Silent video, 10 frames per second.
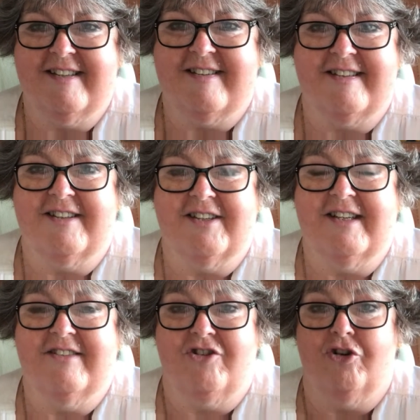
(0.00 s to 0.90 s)
consider
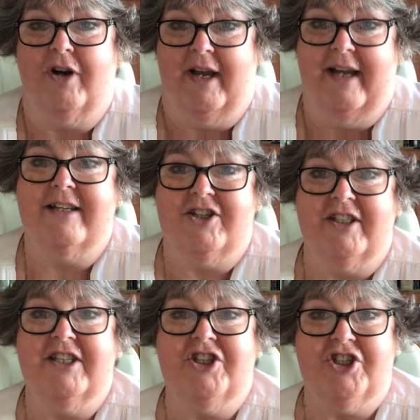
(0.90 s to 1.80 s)
is, you're
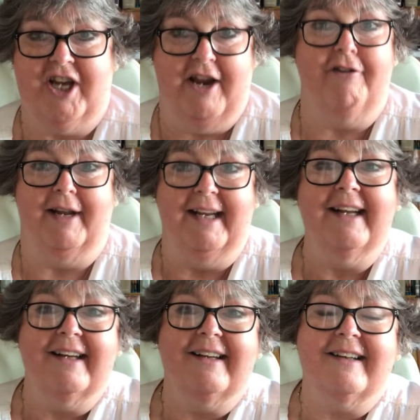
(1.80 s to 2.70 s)
actually sharing